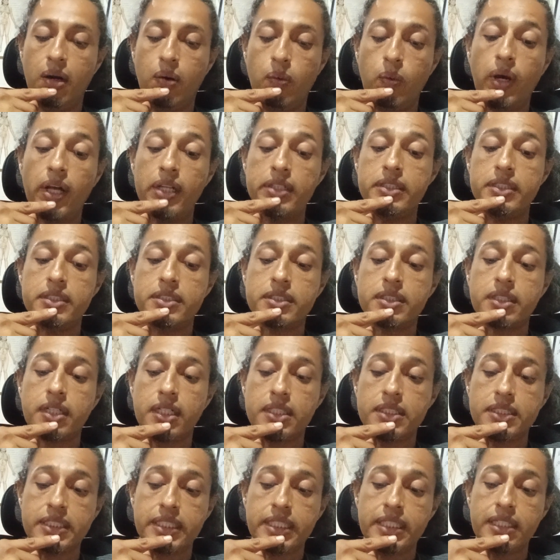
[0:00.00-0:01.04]
while
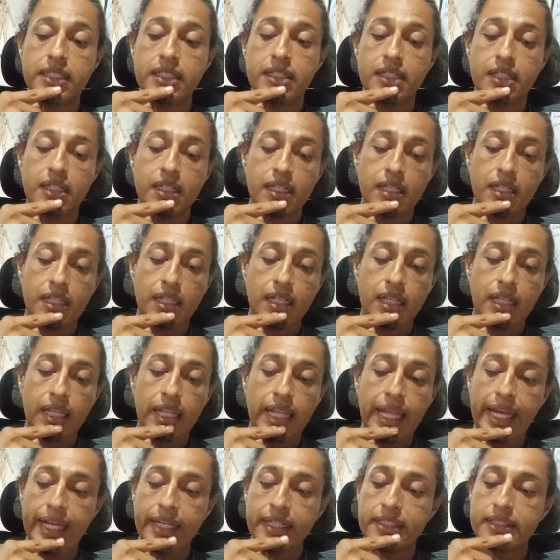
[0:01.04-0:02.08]
discussing
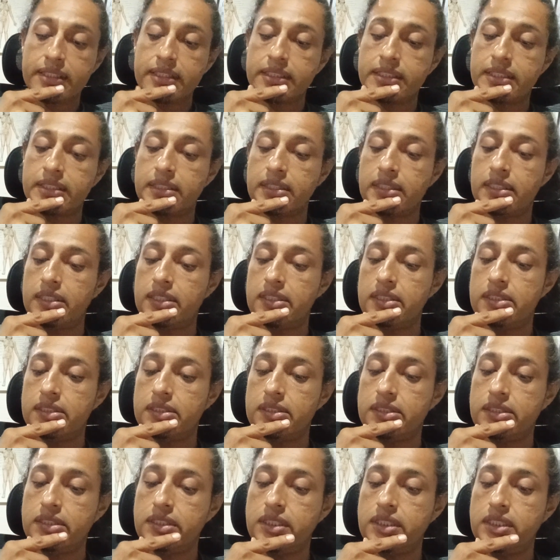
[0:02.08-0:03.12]
lex
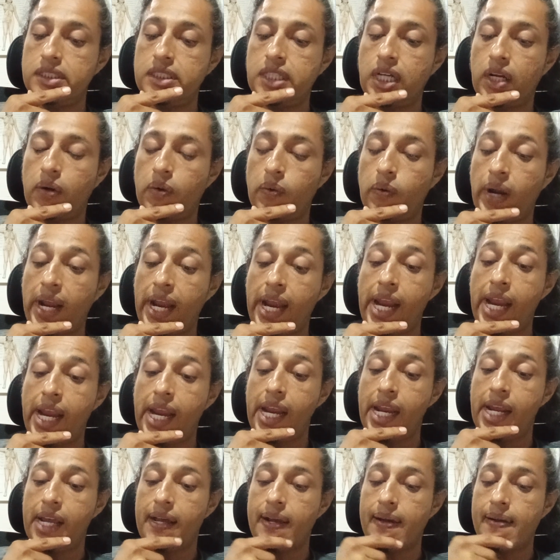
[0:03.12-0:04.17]

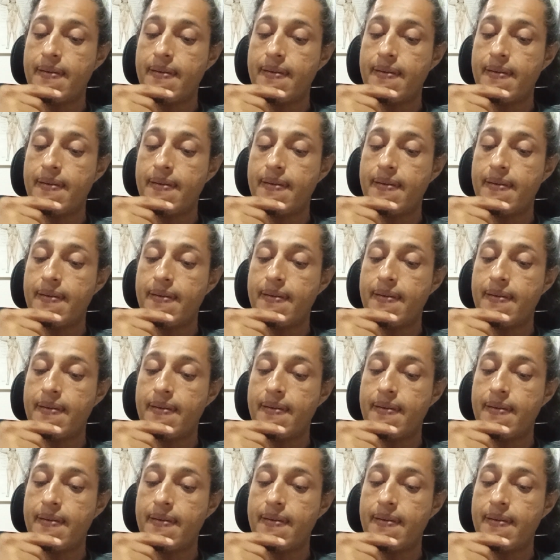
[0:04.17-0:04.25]
terrae.